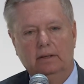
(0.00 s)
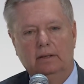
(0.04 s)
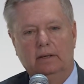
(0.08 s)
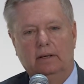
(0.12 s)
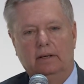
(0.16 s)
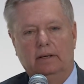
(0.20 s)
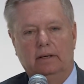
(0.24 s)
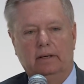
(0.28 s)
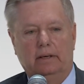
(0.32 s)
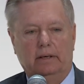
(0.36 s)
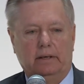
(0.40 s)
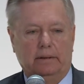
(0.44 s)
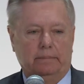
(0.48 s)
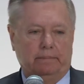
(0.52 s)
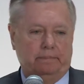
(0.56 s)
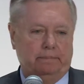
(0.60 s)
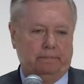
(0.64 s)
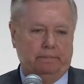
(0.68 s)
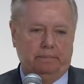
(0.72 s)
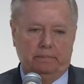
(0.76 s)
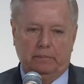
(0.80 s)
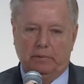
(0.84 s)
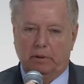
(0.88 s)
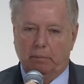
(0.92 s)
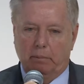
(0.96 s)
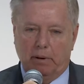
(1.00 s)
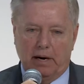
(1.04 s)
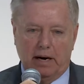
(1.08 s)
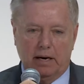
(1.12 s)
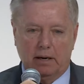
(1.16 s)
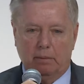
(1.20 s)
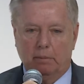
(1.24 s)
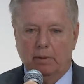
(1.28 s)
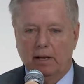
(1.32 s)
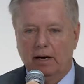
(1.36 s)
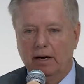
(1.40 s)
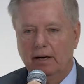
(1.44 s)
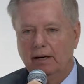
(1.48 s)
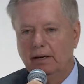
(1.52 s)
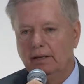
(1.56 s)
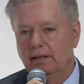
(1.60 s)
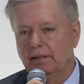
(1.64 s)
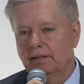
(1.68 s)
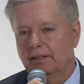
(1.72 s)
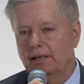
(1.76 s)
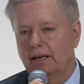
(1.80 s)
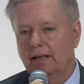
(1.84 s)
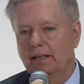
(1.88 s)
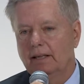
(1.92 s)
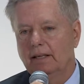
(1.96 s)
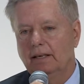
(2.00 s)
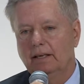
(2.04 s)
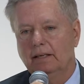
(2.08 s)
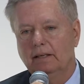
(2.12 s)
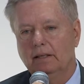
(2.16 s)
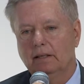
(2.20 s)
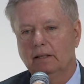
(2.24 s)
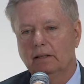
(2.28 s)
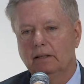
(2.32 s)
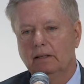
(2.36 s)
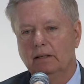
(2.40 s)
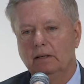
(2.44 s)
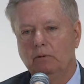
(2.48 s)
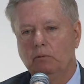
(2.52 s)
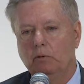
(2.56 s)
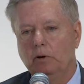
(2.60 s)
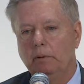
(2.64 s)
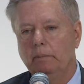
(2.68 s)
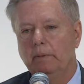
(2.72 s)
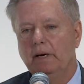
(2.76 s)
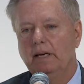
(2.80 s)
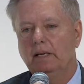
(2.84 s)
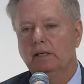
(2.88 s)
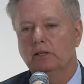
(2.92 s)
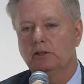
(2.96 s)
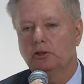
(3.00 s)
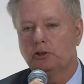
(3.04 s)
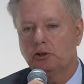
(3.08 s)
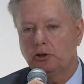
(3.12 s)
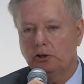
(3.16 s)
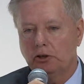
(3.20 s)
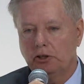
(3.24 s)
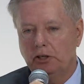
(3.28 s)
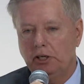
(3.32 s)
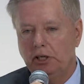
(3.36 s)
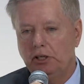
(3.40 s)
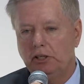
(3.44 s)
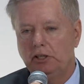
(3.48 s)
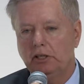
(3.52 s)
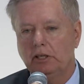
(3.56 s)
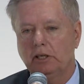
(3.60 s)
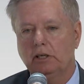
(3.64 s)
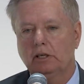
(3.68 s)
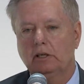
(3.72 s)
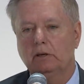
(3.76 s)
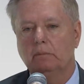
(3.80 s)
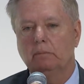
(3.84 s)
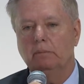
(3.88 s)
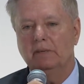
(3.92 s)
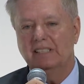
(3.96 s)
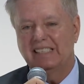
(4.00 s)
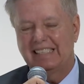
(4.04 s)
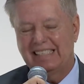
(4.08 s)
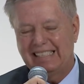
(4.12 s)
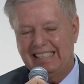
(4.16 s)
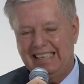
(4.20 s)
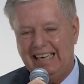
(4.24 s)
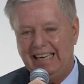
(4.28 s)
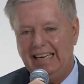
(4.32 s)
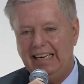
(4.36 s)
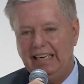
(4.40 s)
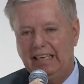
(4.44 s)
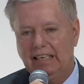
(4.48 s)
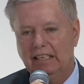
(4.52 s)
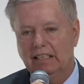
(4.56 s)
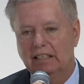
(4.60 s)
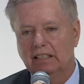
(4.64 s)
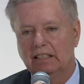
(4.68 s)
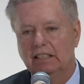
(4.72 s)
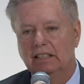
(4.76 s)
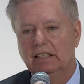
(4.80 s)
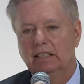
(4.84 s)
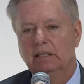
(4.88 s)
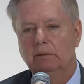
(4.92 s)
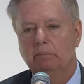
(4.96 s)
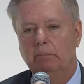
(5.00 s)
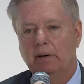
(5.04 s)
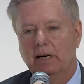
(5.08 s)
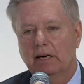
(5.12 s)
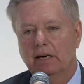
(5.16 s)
The bottom line is I think we made a strategic mistake by